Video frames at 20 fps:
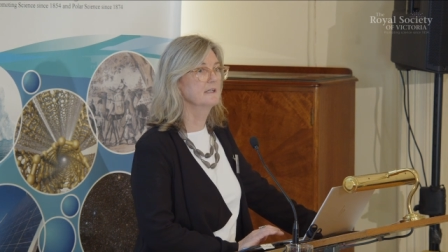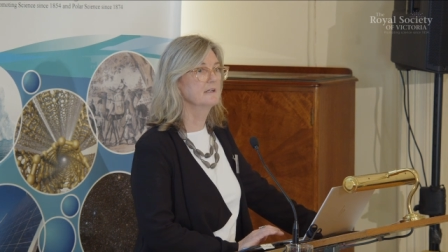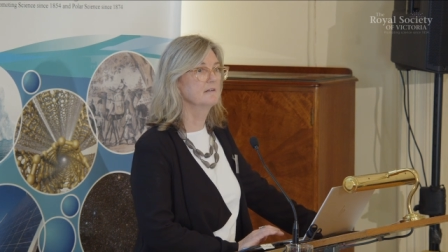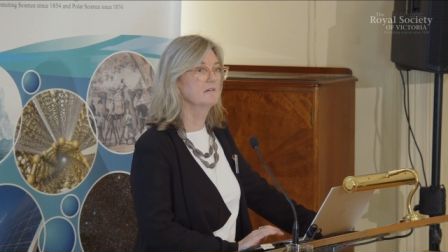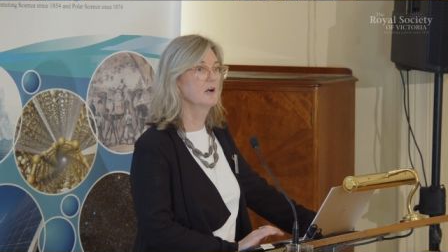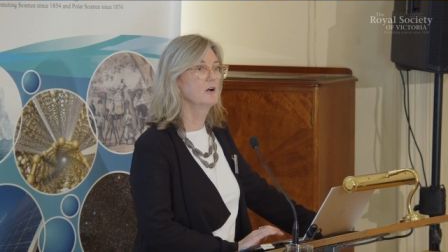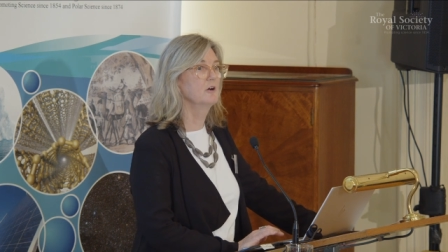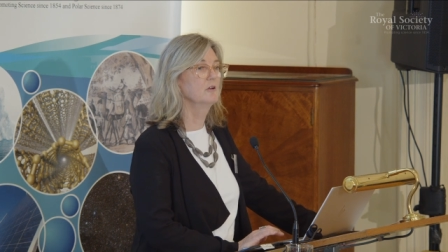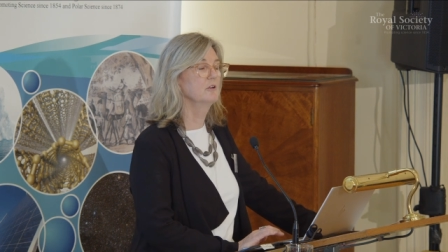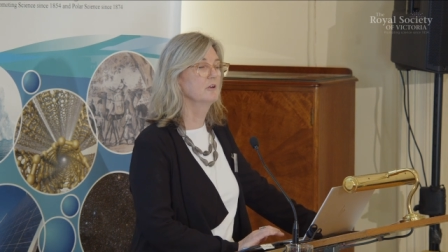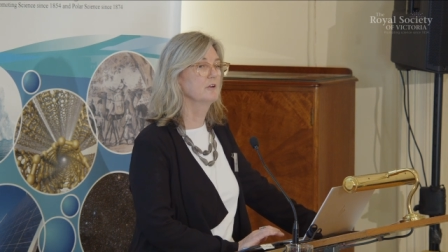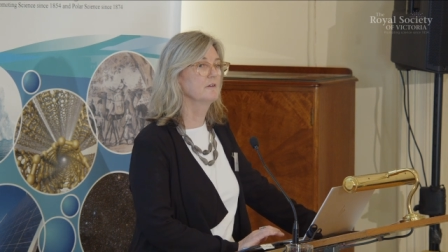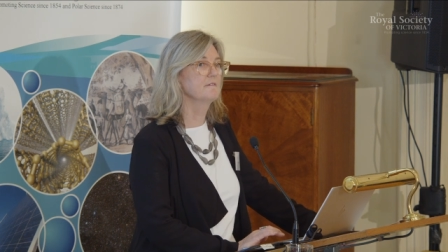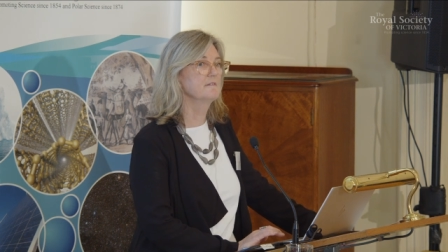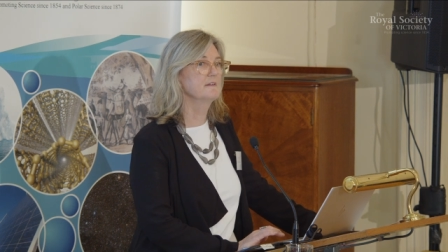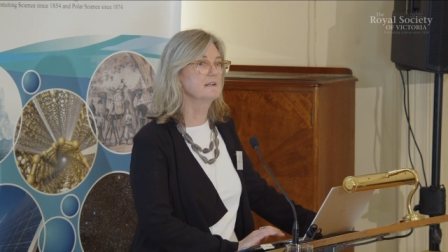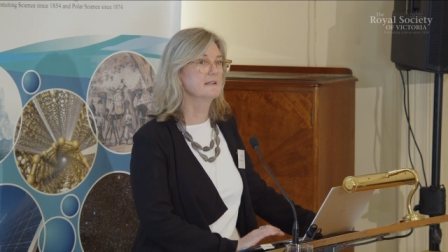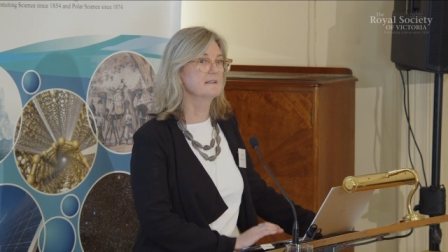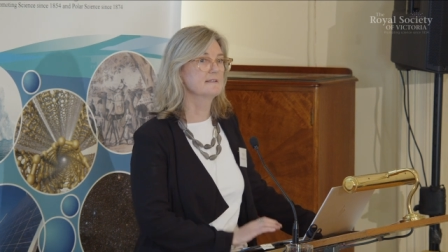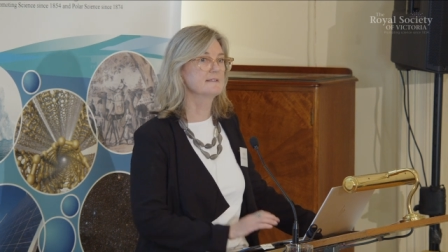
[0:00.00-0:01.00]
There are a whole lot of
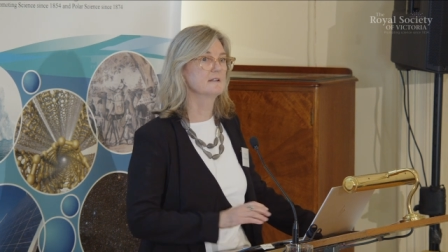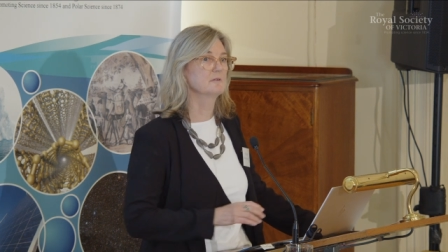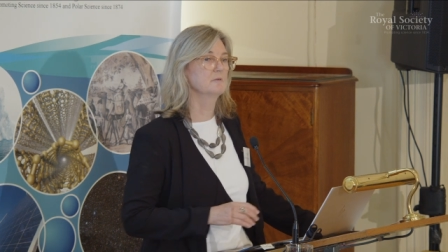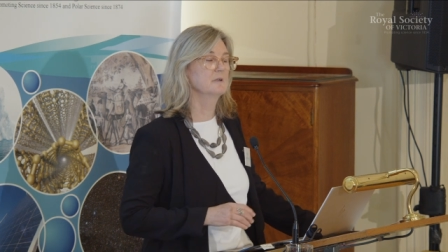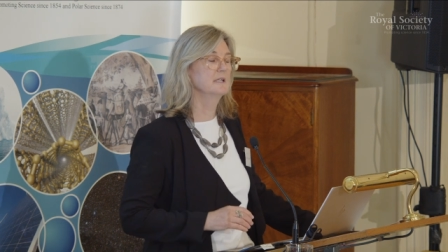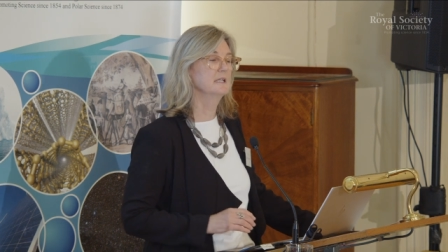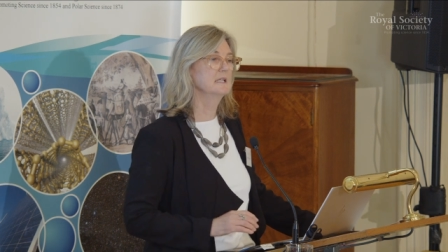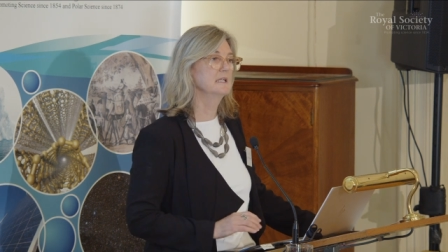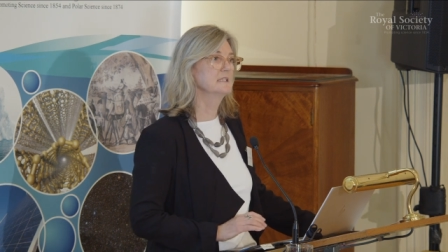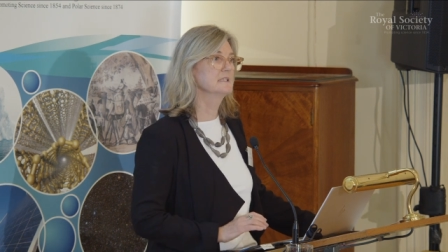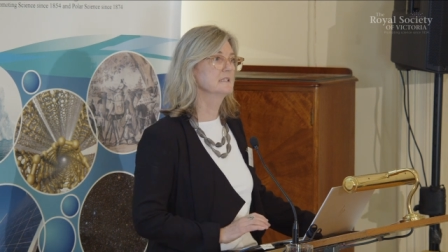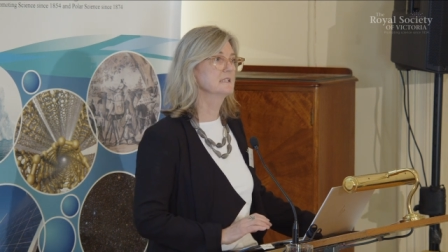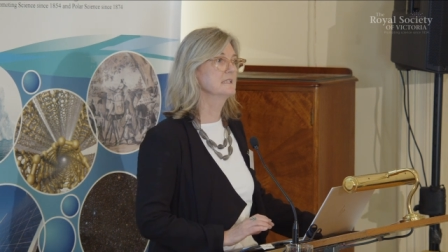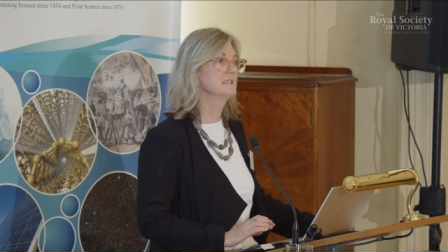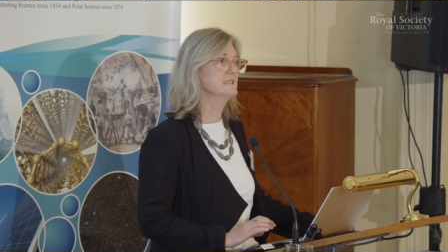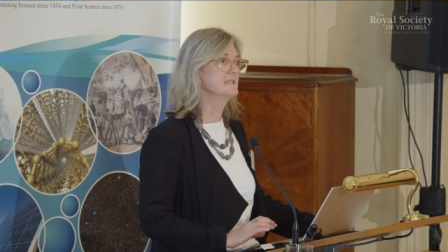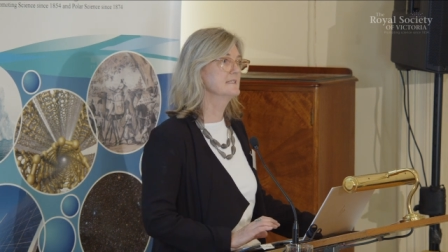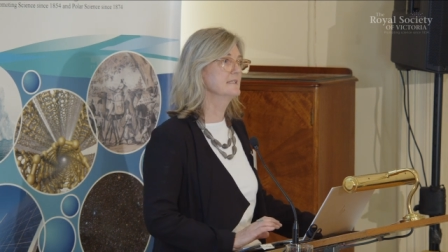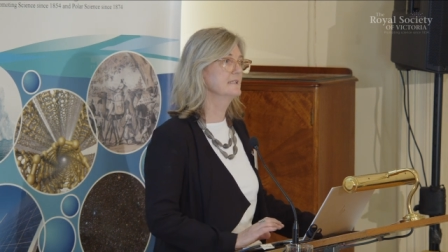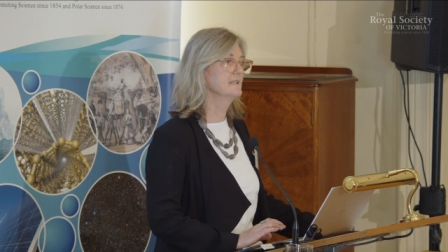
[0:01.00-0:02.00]
things that we need to
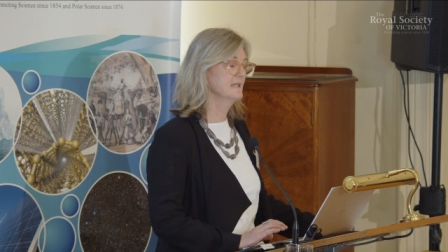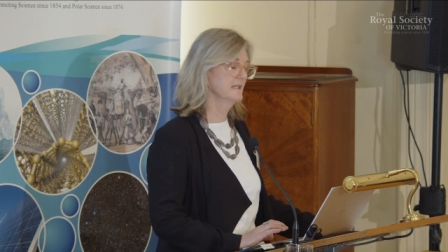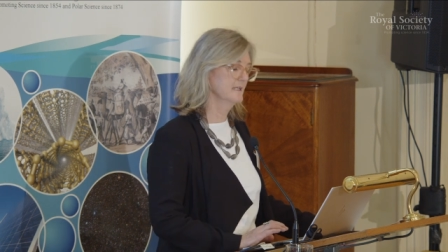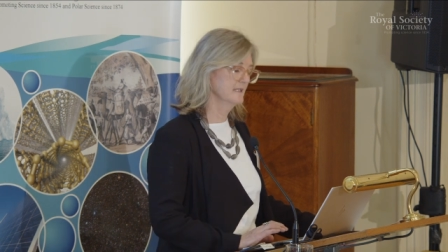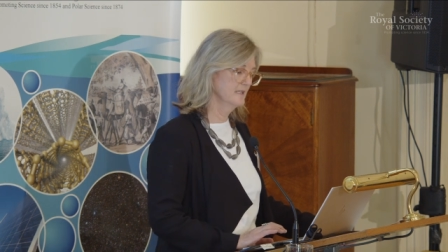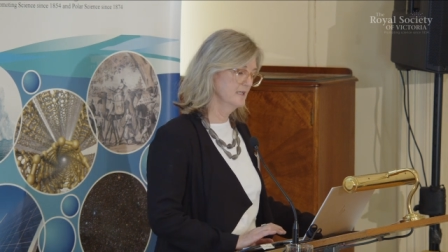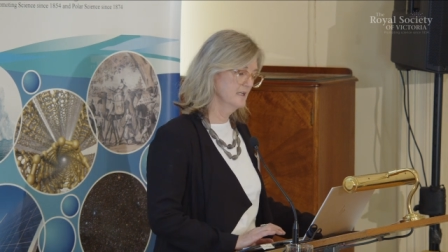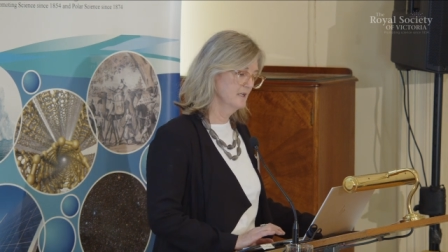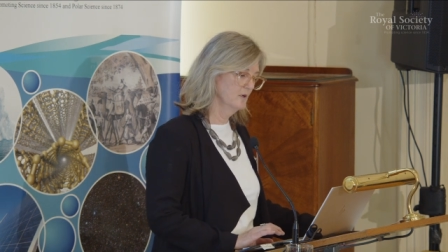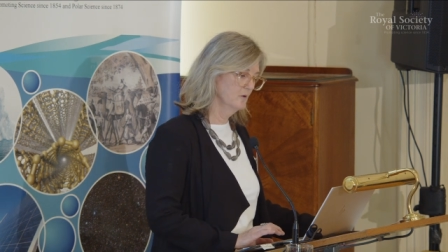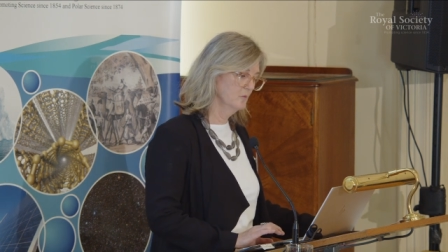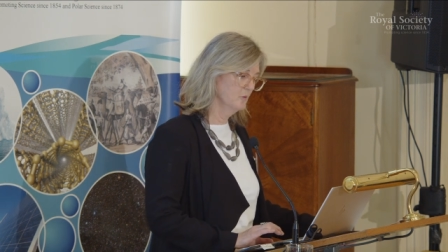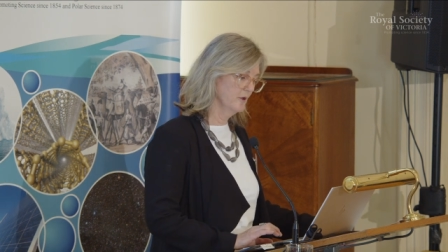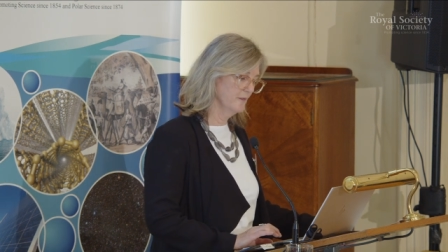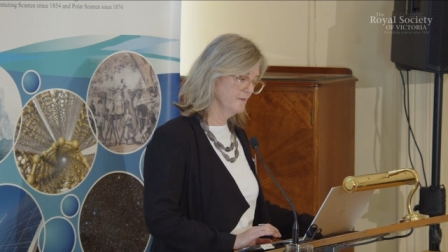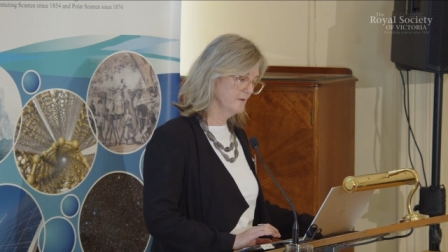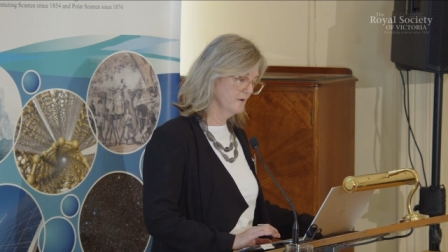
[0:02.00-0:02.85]
consider what